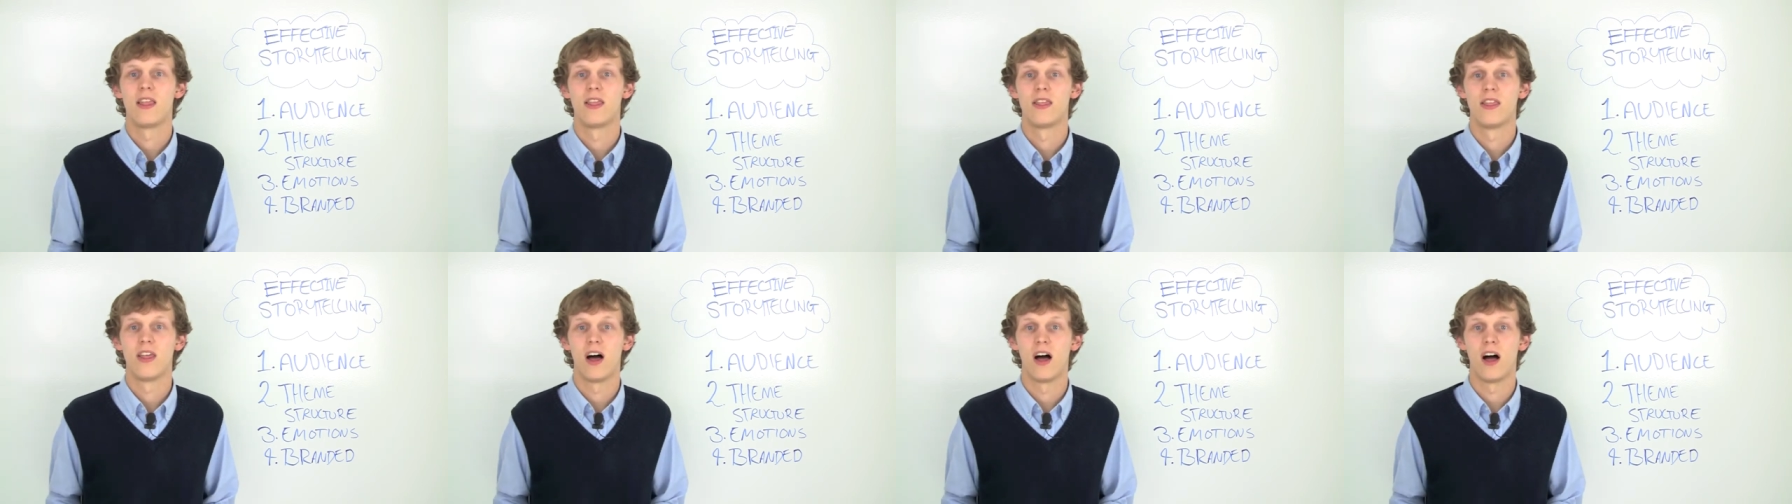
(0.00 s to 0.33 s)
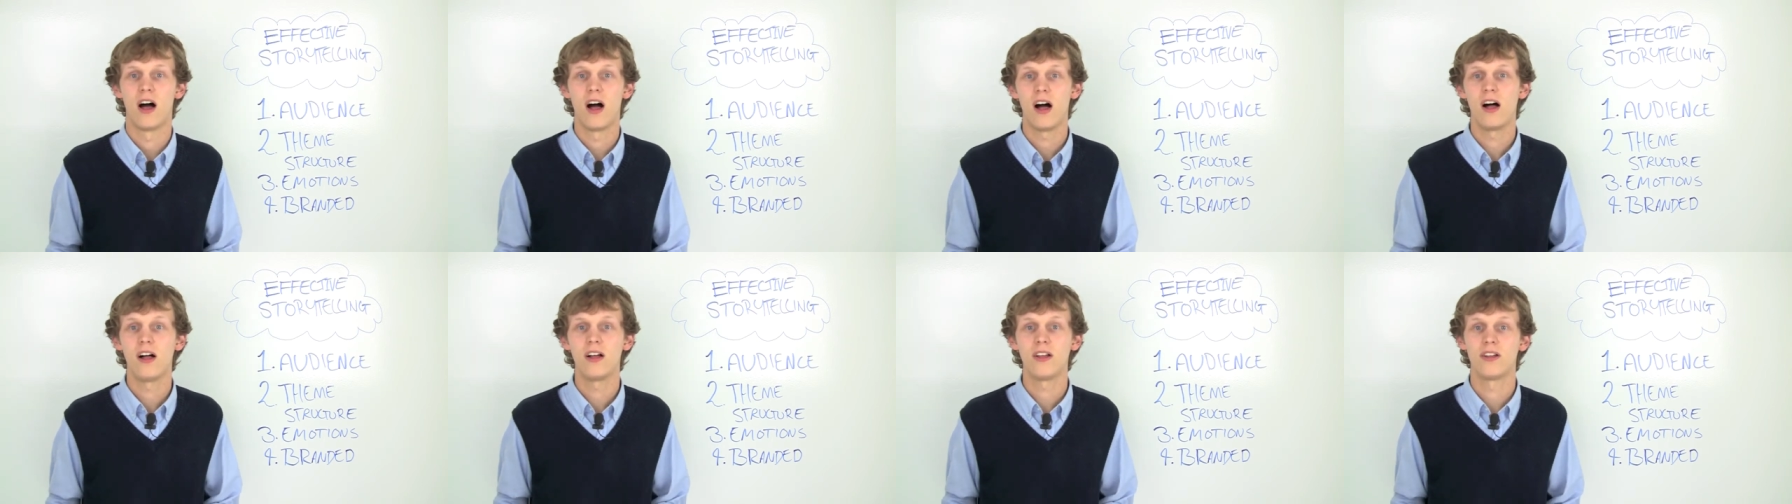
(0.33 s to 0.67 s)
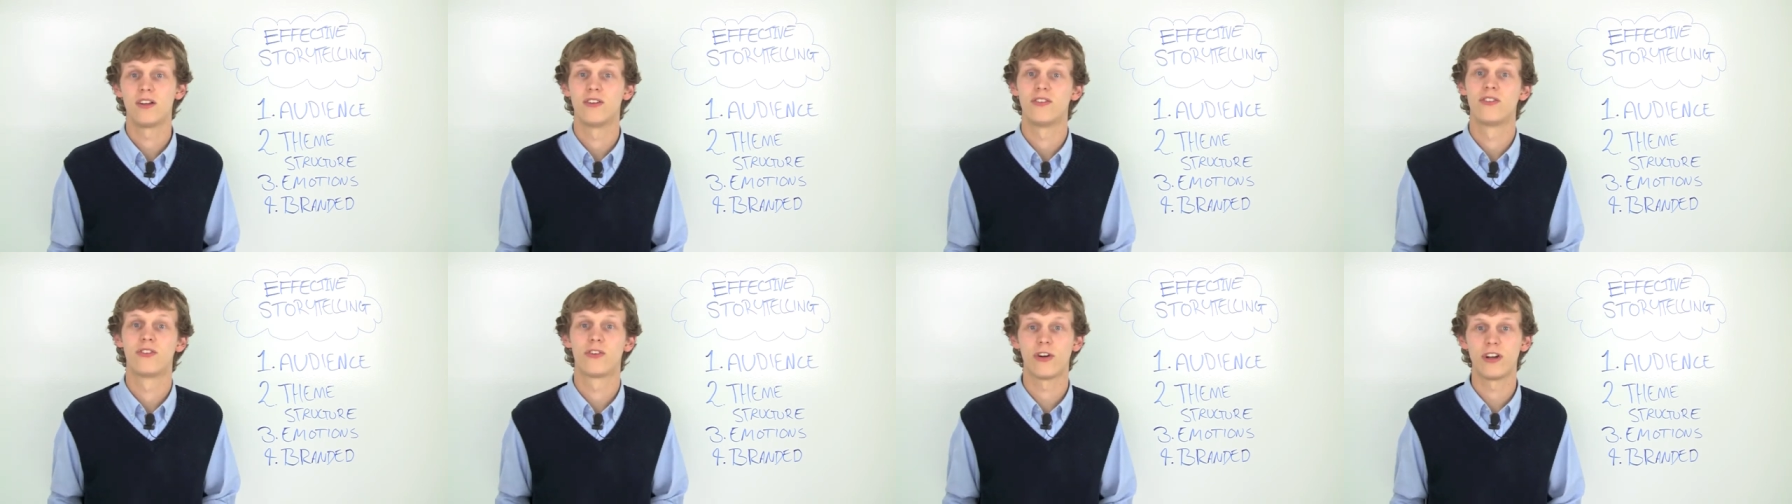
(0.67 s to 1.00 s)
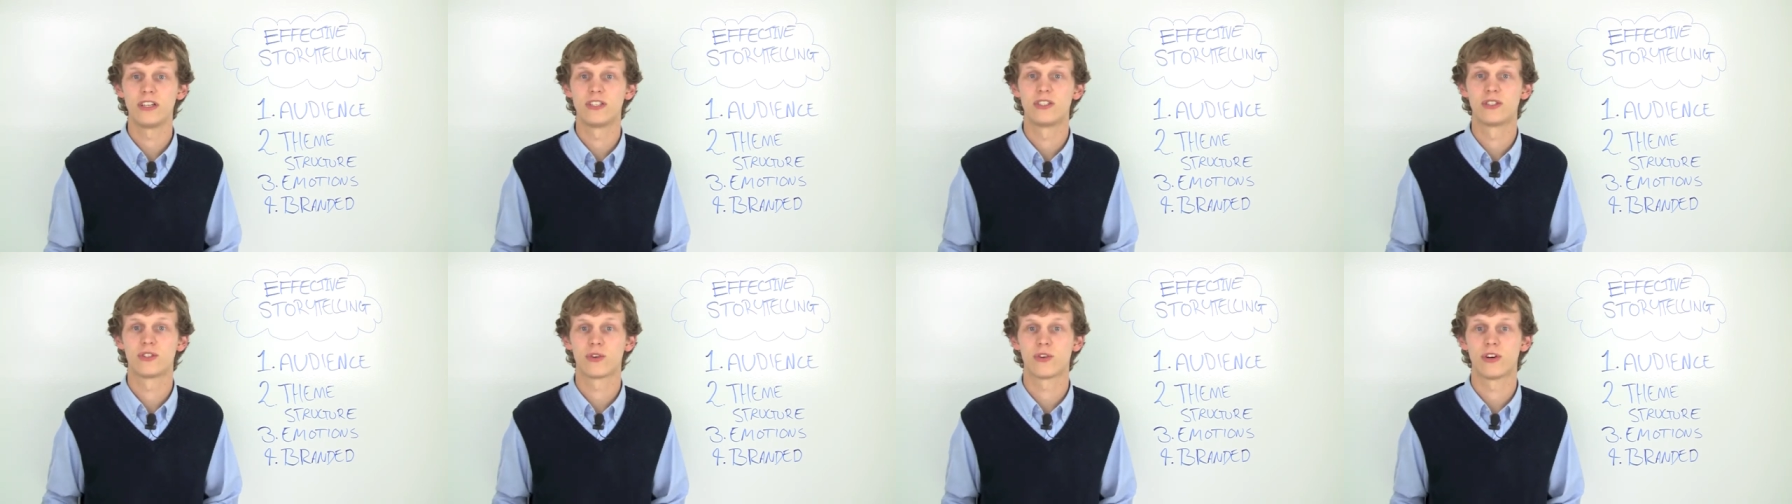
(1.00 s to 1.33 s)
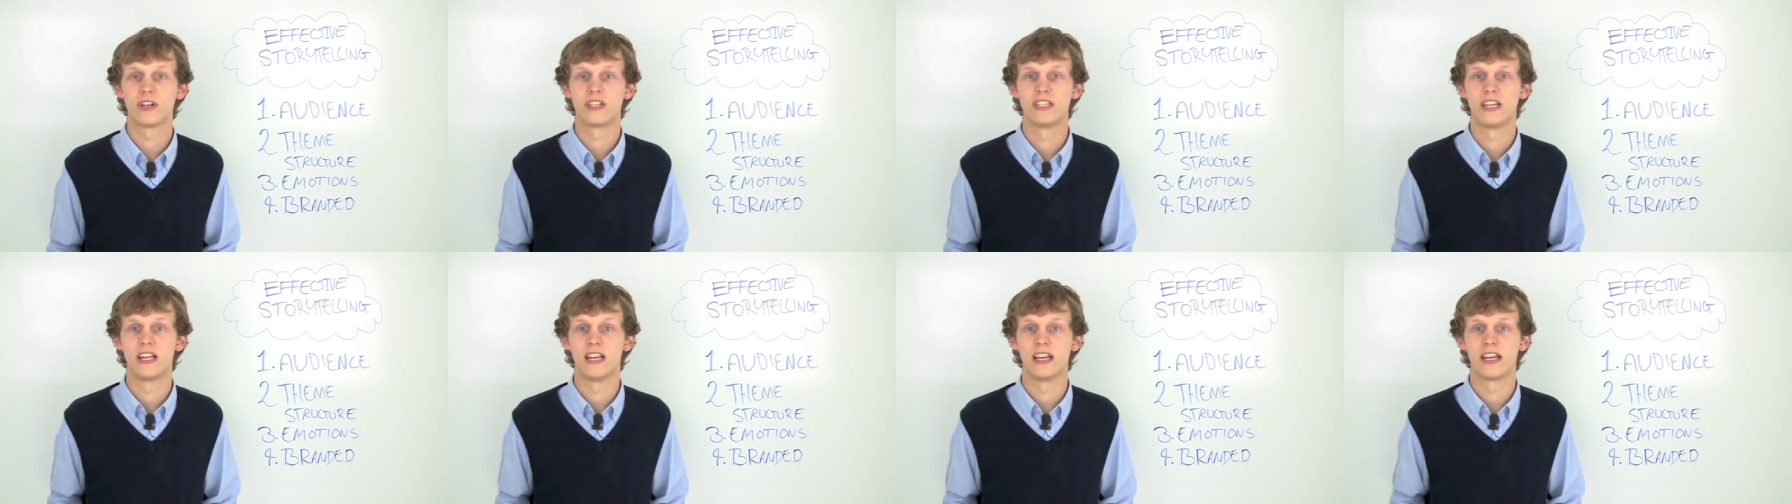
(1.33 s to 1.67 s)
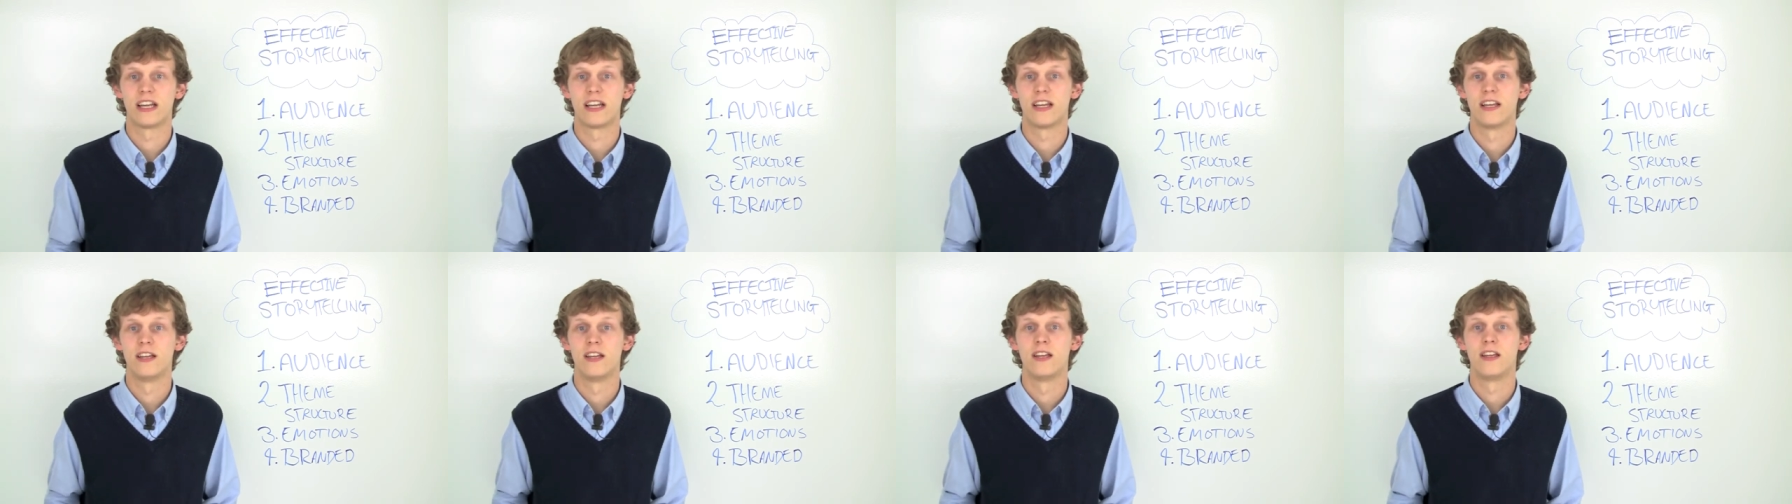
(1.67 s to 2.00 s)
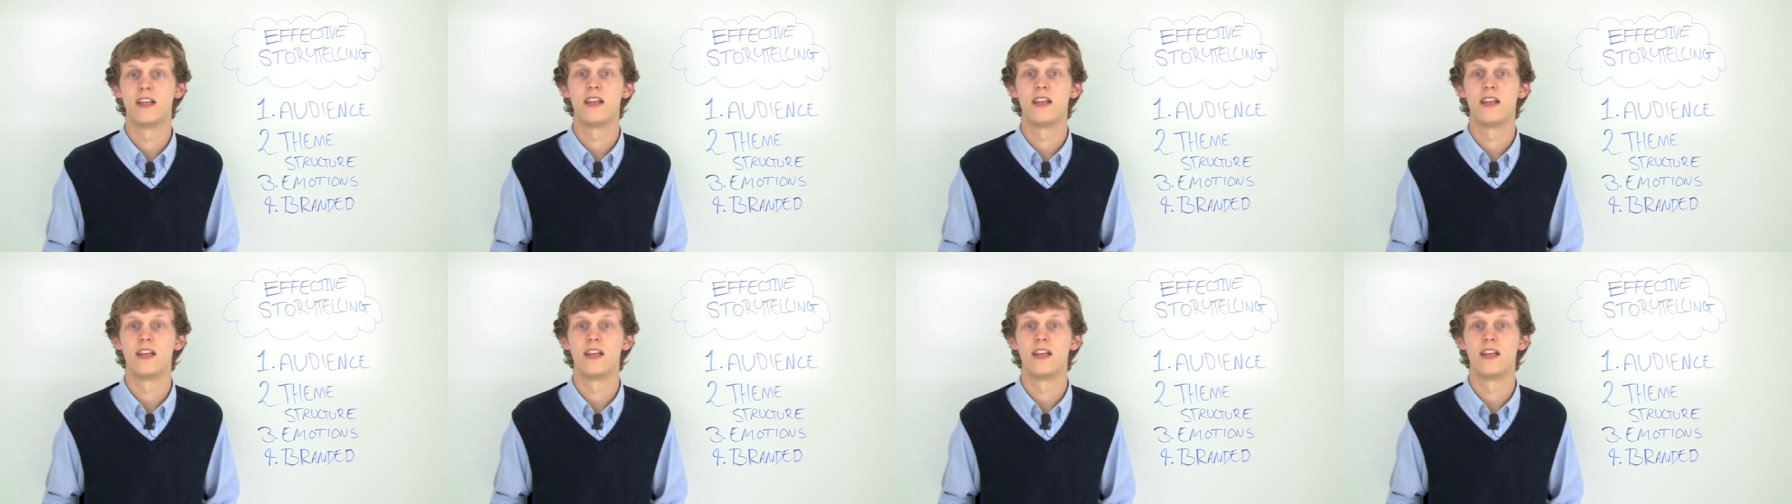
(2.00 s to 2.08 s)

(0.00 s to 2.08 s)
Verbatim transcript: The heart of great storytelling